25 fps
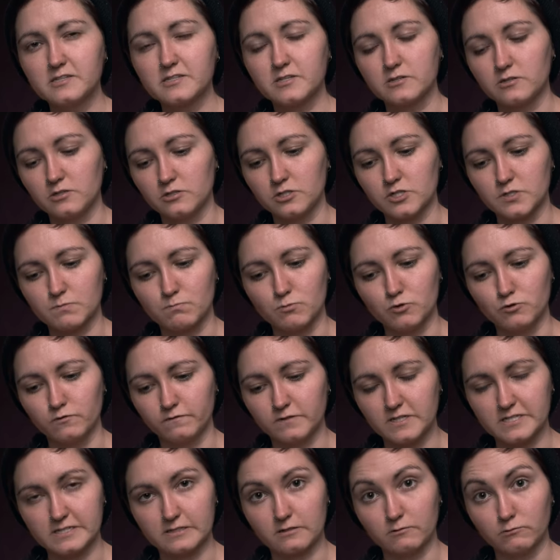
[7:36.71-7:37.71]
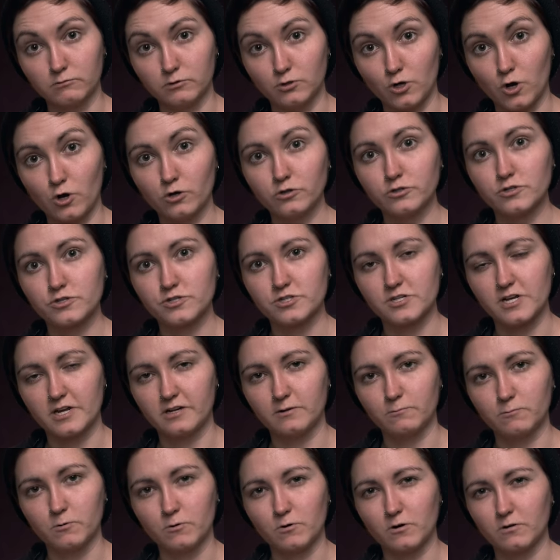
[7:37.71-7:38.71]
So you just move this little notch
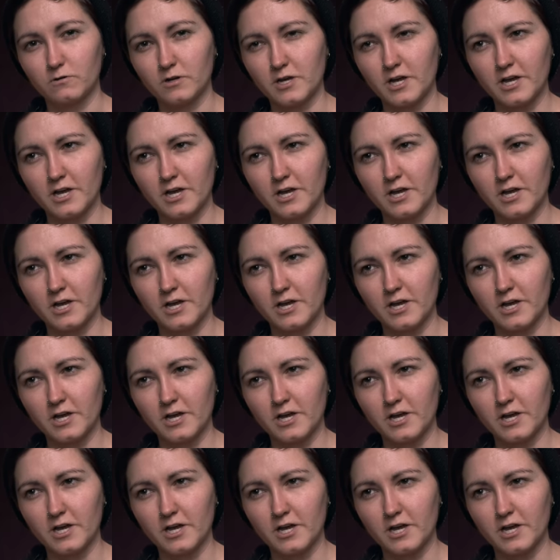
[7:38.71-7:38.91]
and it will